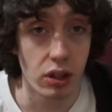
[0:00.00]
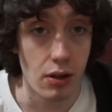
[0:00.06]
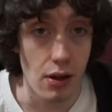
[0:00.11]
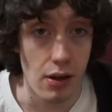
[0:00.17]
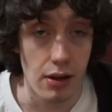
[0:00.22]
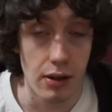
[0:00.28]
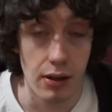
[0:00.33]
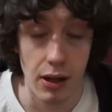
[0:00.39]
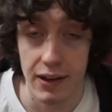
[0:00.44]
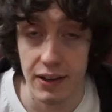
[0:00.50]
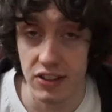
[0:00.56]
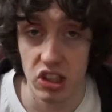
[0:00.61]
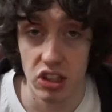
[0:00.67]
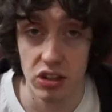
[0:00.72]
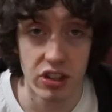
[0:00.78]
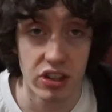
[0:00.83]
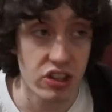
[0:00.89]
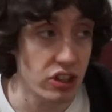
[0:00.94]
Uh, I
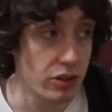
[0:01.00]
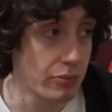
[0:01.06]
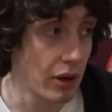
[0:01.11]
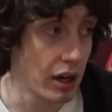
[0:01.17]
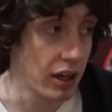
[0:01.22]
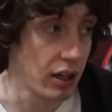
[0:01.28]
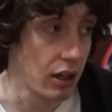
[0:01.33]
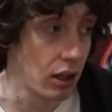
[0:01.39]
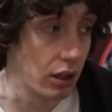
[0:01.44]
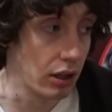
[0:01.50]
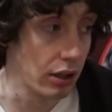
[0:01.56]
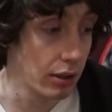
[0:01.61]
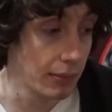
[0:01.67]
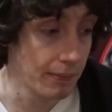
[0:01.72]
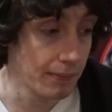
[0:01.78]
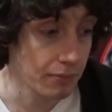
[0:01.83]
said this in my uh,